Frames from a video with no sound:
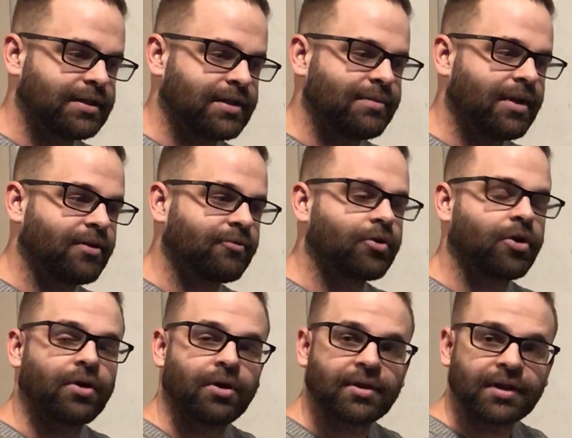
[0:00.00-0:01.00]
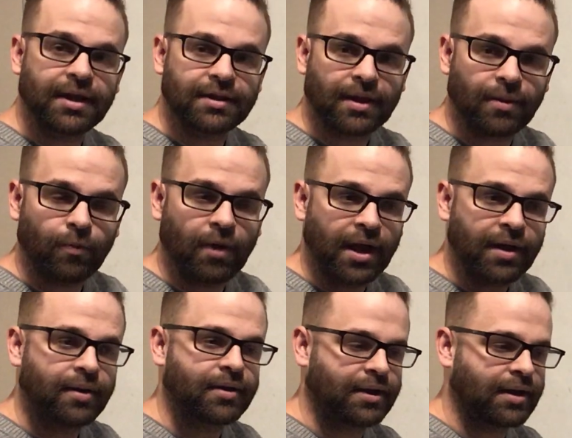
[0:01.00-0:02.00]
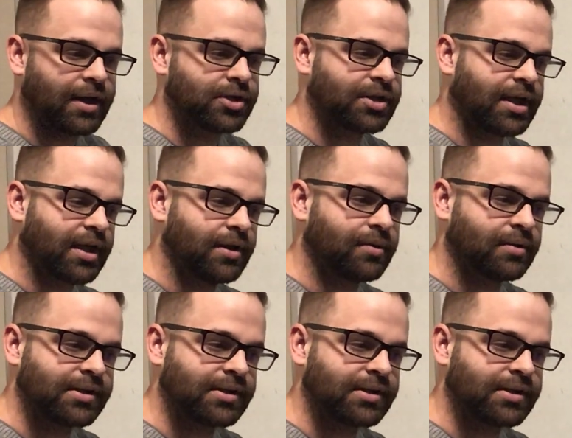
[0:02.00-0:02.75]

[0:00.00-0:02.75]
the amount of current that wire can actually handle,